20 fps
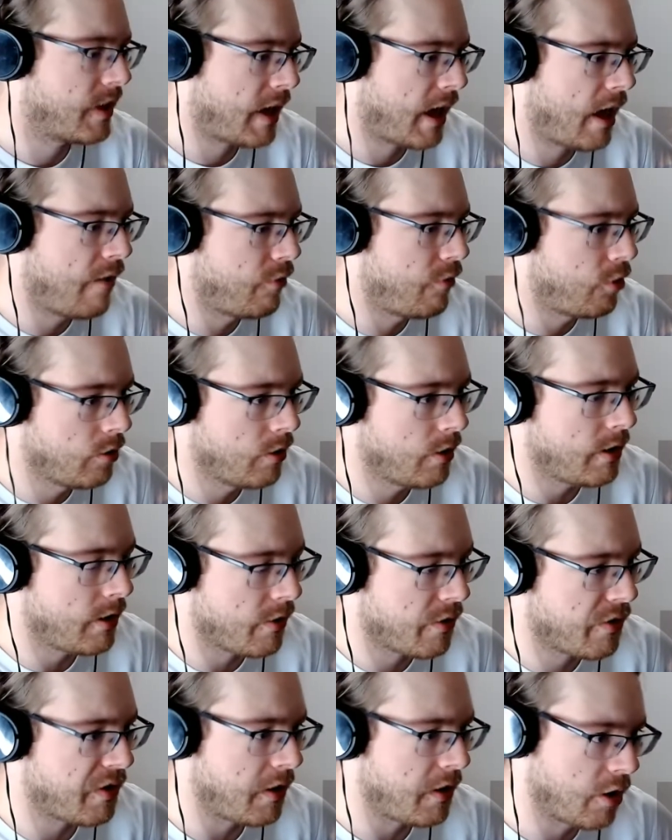cavalry
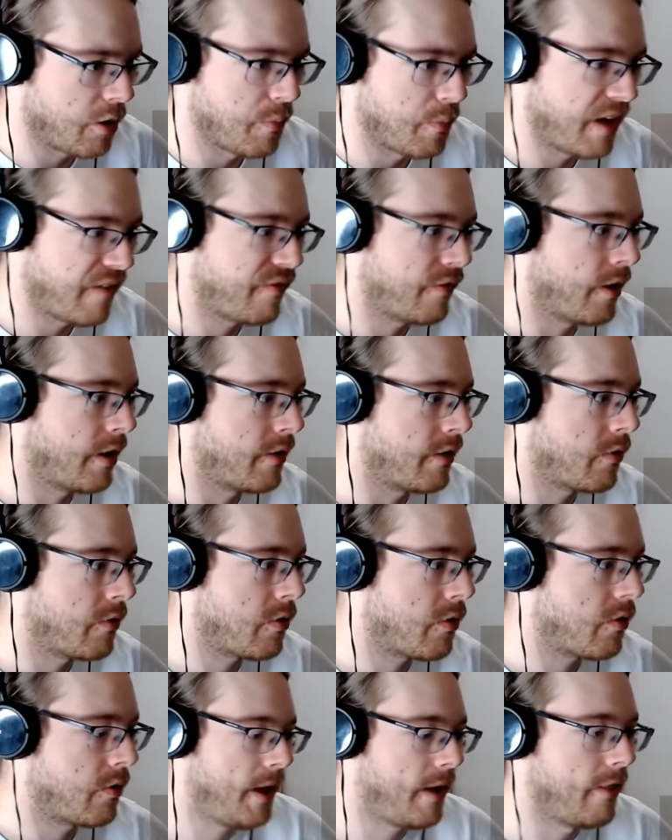is here, my
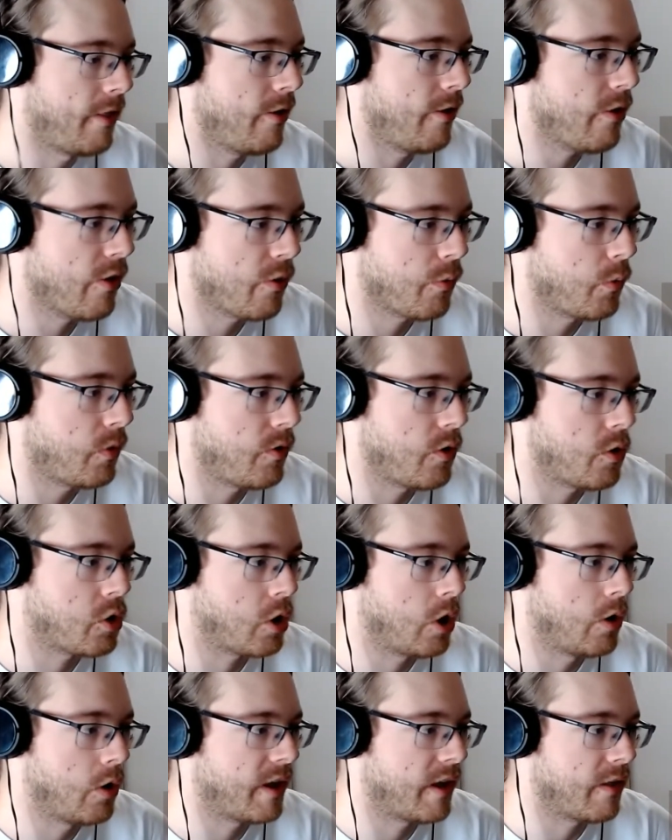friends. Man, this is when the
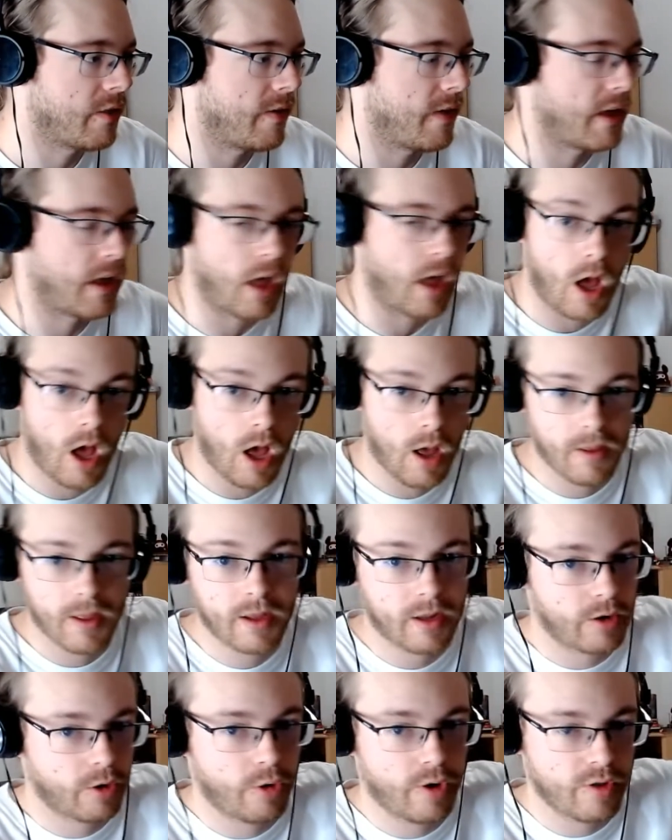show gets like,
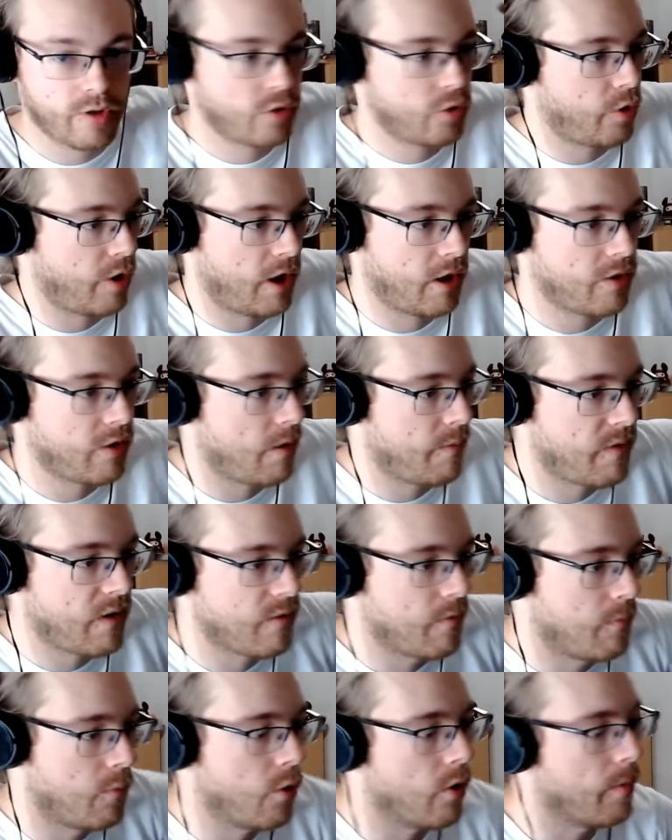it cranks up
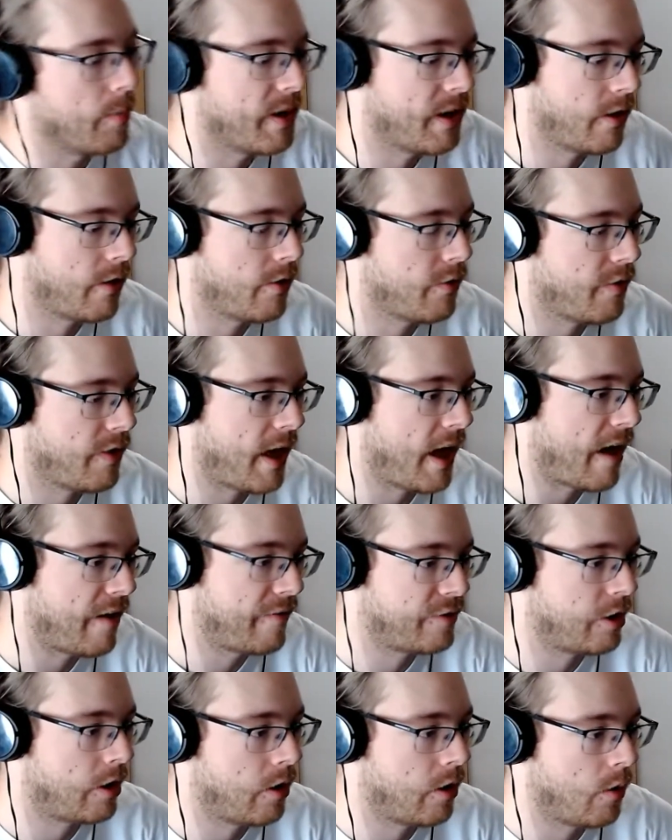even more because they
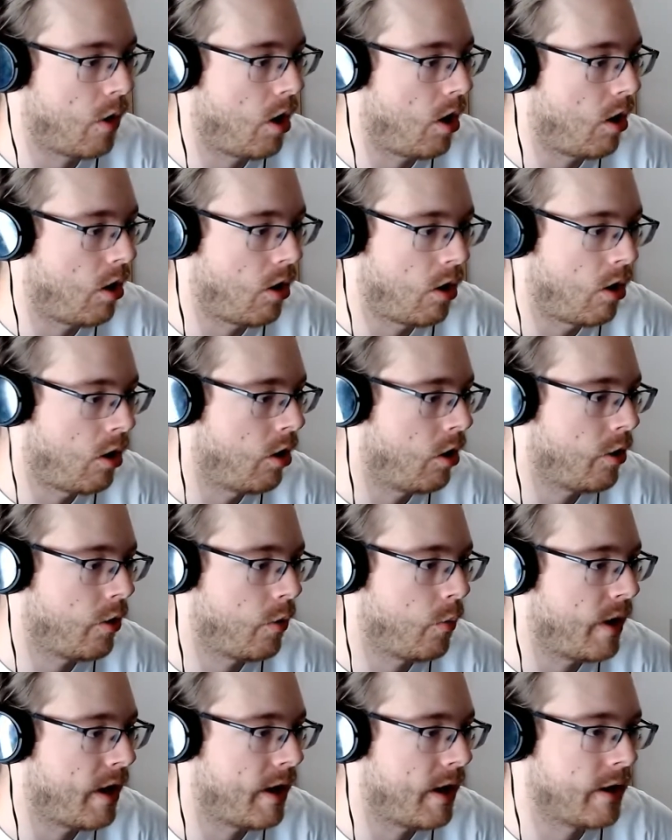have to go all the
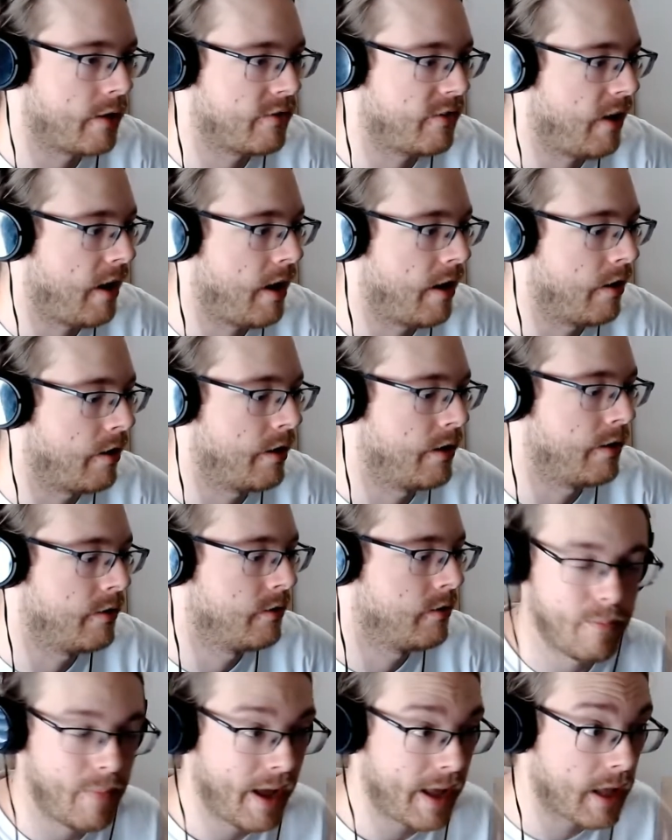way to
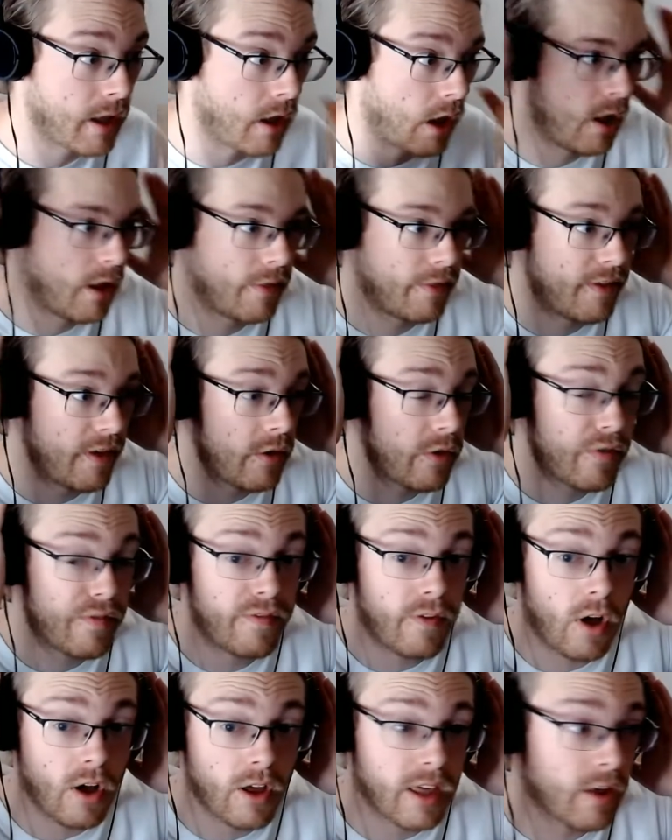Eren. My god, this
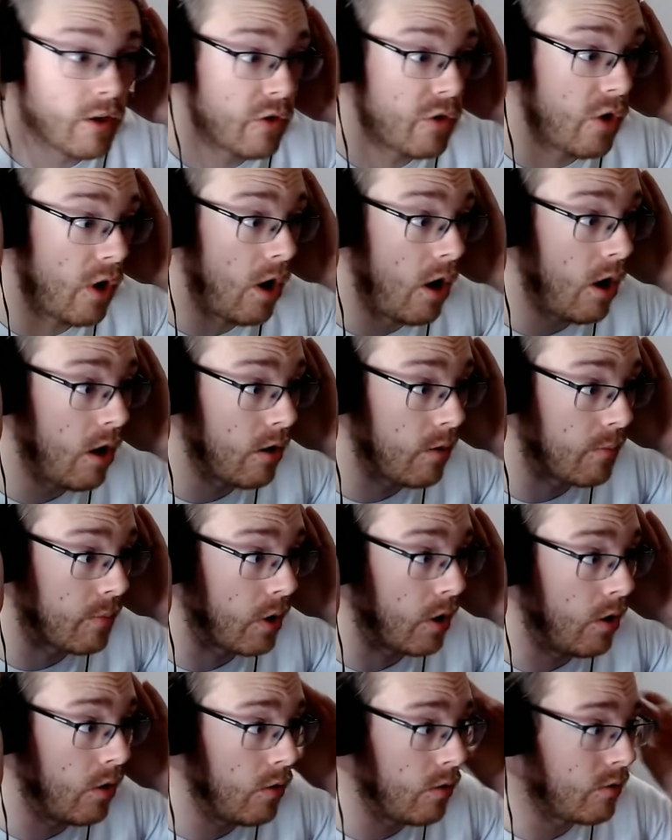fucking song,
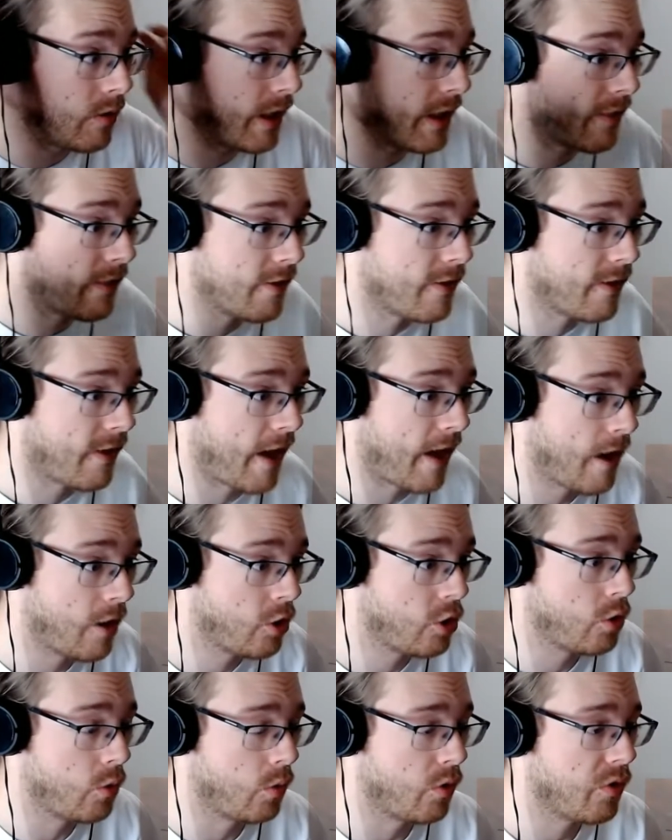bro. Like, this
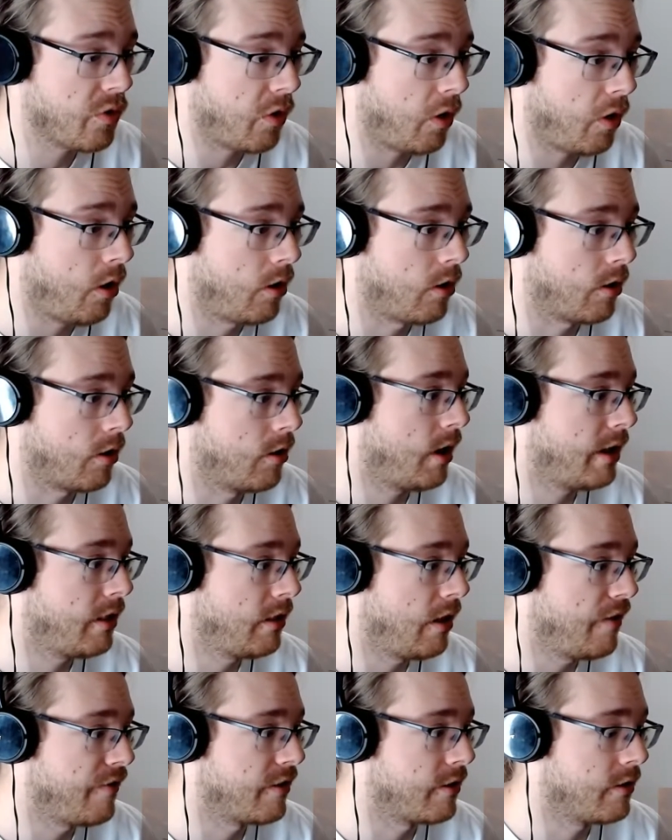actual song. I
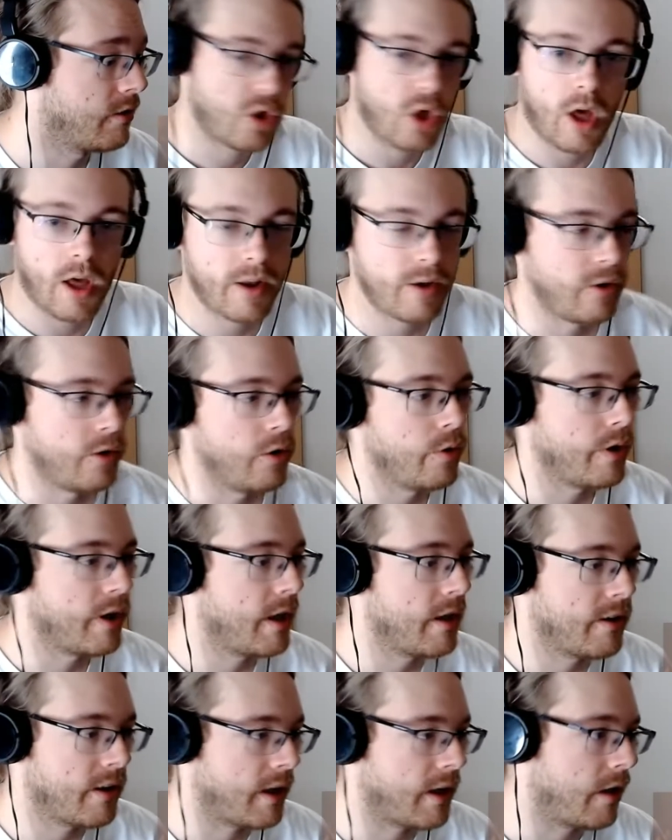love it. Jon knew he
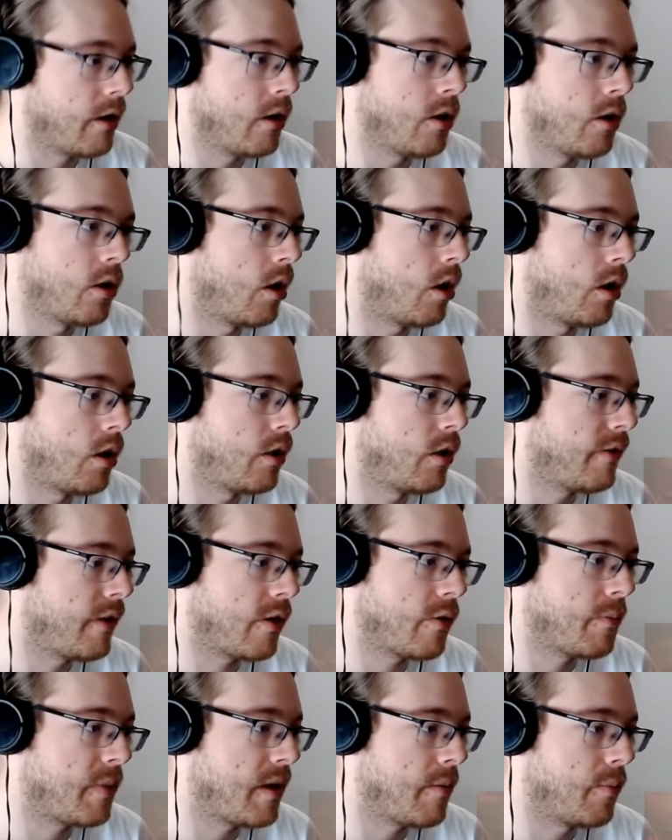had to kill all of
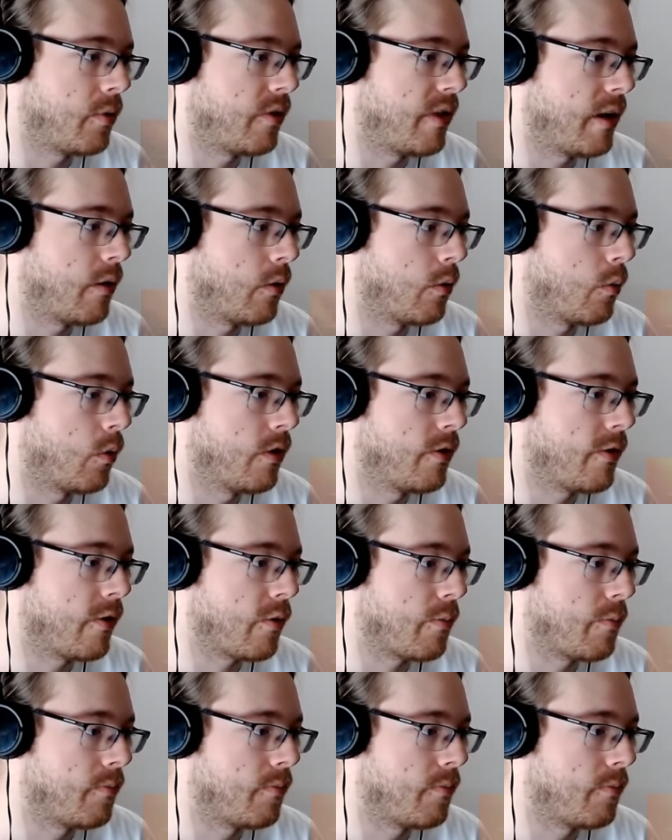these people that were once his,